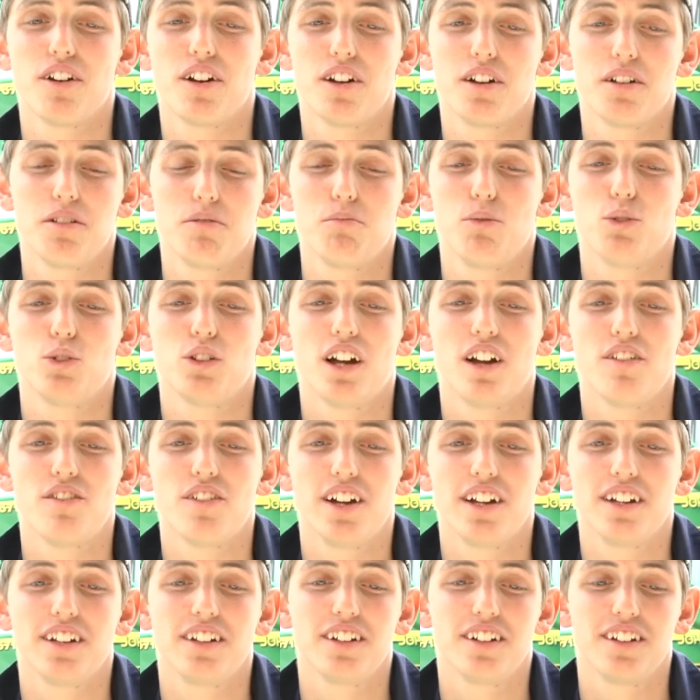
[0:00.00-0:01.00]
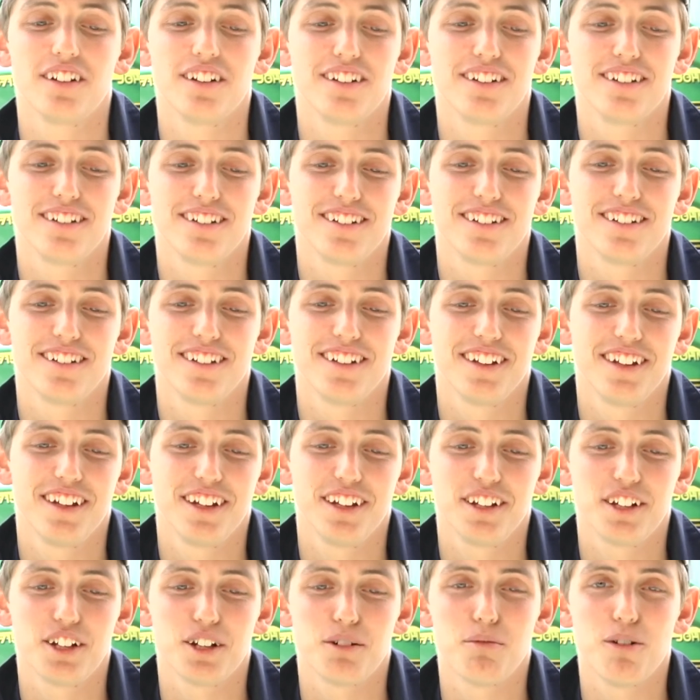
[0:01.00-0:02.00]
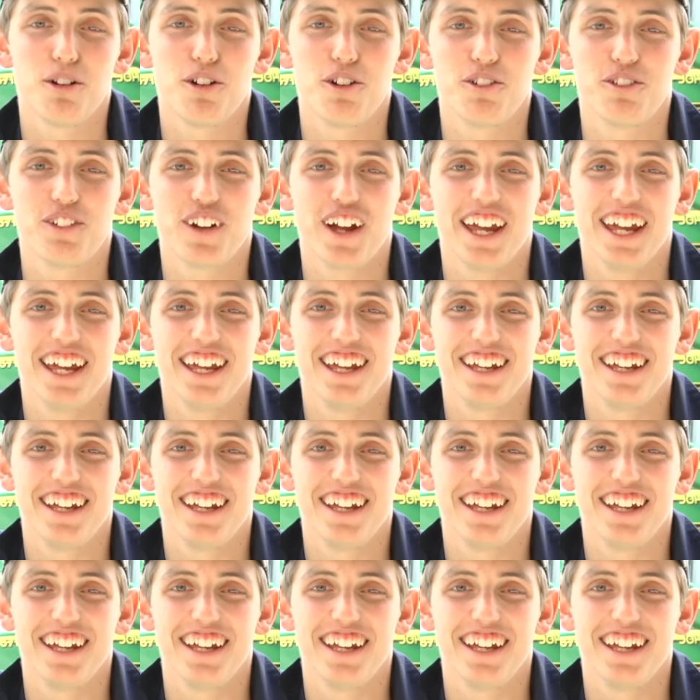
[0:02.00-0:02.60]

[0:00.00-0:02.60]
that help me do my work, like a pro.